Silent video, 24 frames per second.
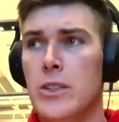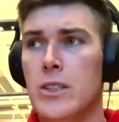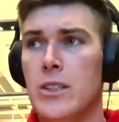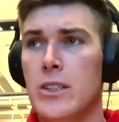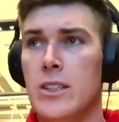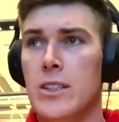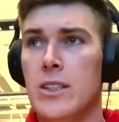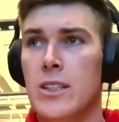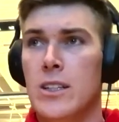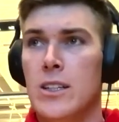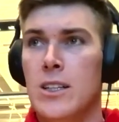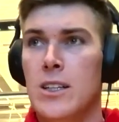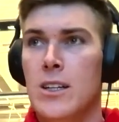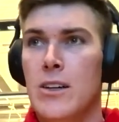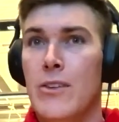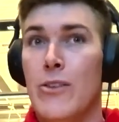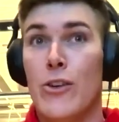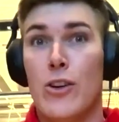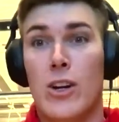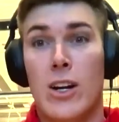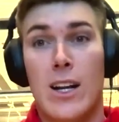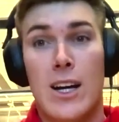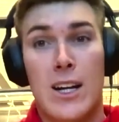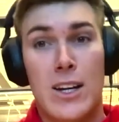And I've
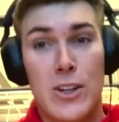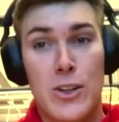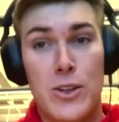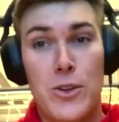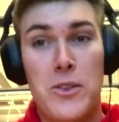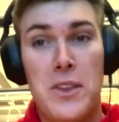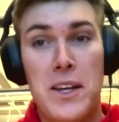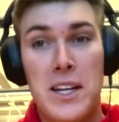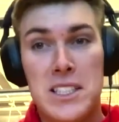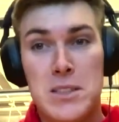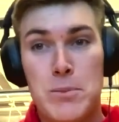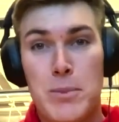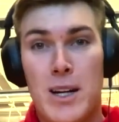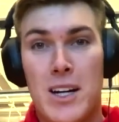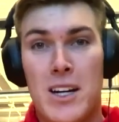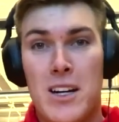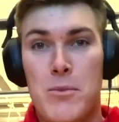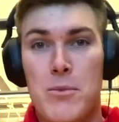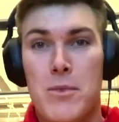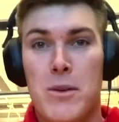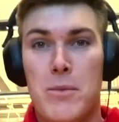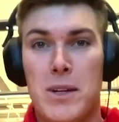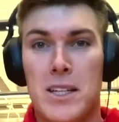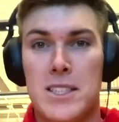heard a lot of good things about
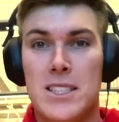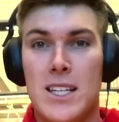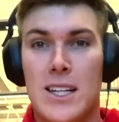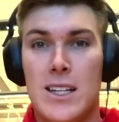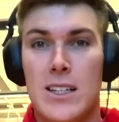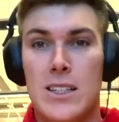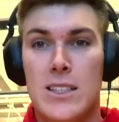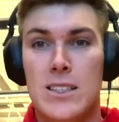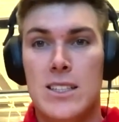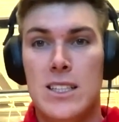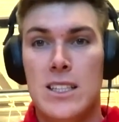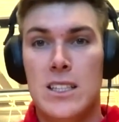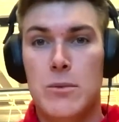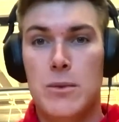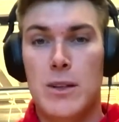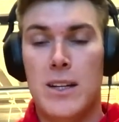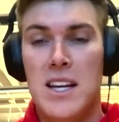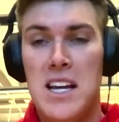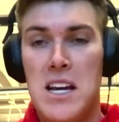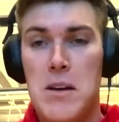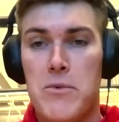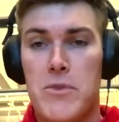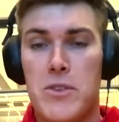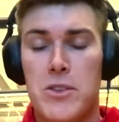them. I'm excited to see them at
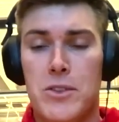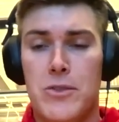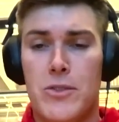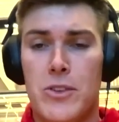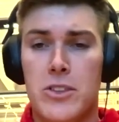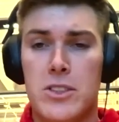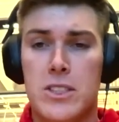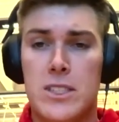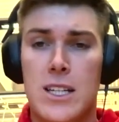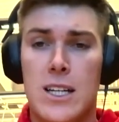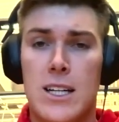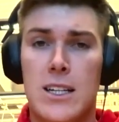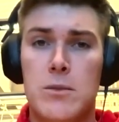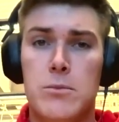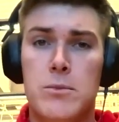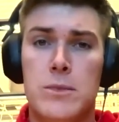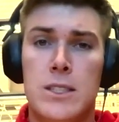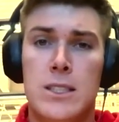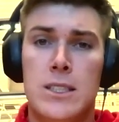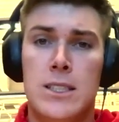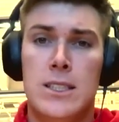camp for the first time.